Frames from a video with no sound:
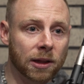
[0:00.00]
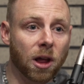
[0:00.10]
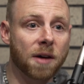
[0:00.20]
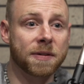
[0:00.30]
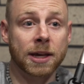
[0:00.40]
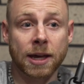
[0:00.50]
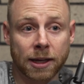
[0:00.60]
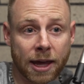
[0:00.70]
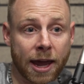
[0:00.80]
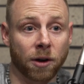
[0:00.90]
loving,
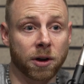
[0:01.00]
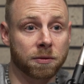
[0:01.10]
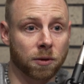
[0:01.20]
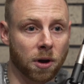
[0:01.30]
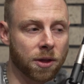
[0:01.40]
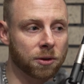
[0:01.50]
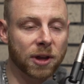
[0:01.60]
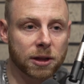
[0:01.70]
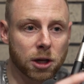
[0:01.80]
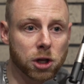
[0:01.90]
and caring for others.
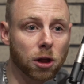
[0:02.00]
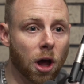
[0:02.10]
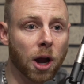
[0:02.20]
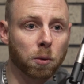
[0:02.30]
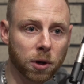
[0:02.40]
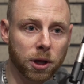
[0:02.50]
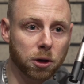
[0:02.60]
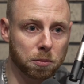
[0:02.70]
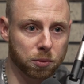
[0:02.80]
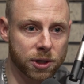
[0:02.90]
Like there's a lot of really
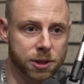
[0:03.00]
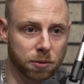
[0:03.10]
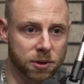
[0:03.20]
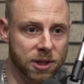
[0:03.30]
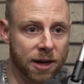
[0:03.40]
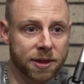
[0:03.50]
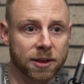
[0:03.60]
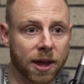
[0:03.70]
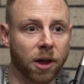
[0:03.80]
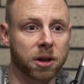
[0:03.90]
good principles that I
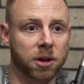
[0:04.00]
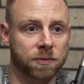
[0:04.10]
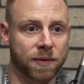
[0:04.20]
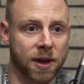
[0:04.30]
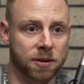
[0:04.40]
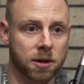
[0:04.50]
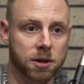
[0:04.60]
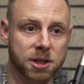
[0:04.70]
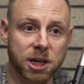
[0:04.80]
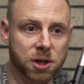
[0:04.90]
think the LDS faith
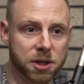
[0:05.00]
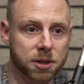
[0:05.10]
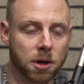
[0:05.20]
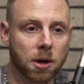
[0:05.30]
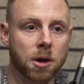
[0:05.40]
teaches.